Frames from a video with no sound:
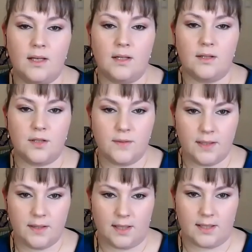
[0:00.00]

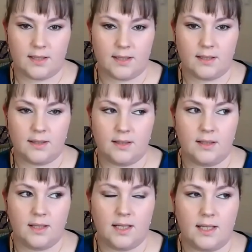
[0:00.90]
doing this
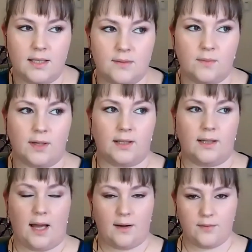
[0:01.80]
is what
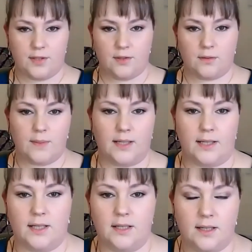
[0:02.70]
allows your
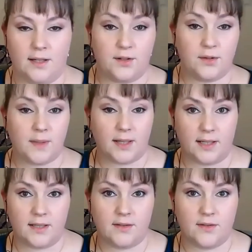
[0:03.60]
body and your
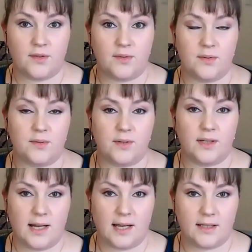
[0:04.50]
mind to
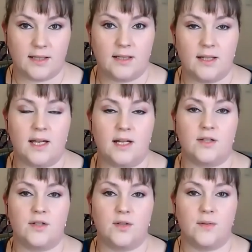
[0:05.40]
connect
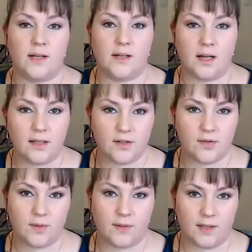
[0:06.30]
and to acknowledge
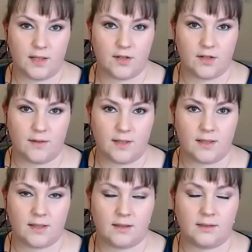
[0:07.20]
what the issue
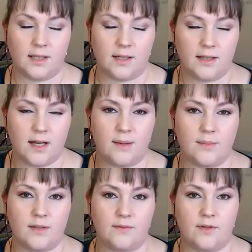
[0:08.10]
is. A lot of
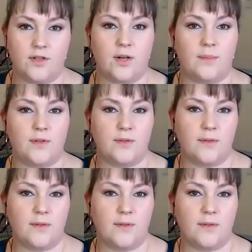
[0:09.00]
times, if we jump to the